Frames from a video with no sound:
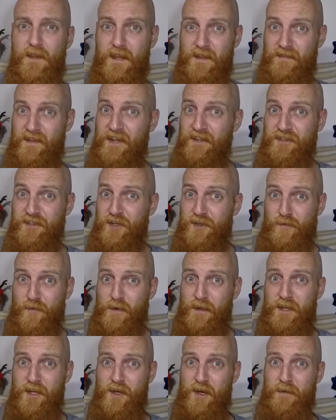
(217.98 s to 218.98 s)
That's just
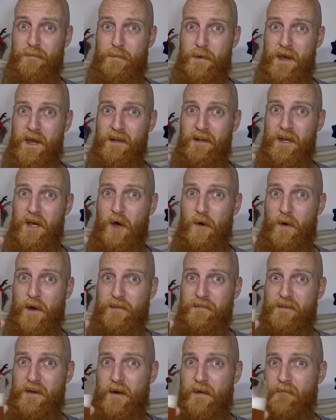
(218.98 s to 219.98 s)
really good pale ale
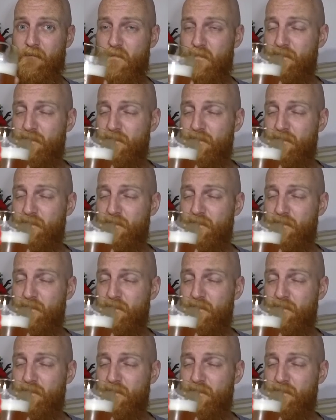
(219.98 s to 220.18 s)
right there.